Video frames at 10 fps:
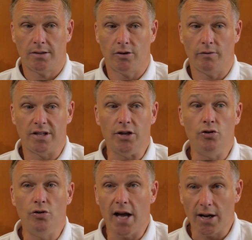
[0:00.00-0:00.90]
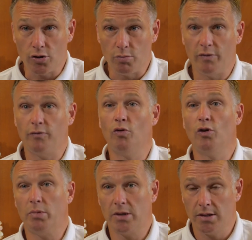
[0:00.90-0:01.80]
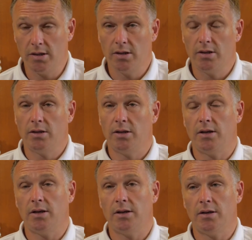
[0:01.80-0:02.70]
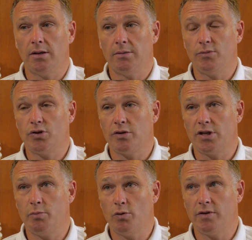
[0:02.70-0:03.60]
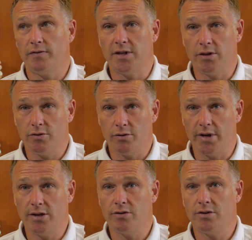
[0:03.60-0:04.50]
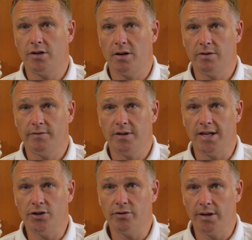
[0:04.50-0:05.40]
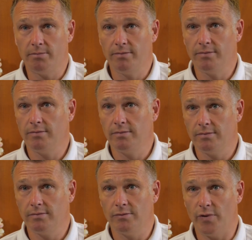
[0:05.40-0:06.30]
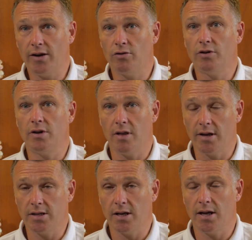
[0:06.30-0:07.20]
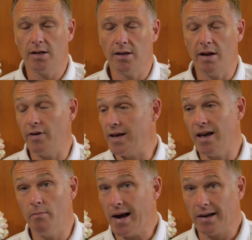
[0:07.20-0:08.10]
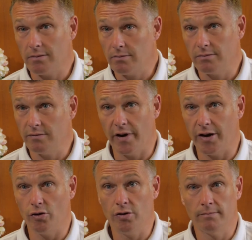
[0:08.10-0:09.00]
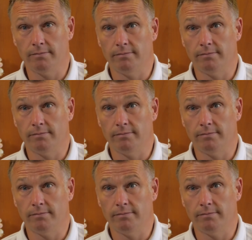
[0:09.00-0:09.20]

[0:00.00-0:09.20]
obviously knew Nacho before, but sort of spoke to physios at Rangers in terms of his injury record and things like that. And everything came back very good.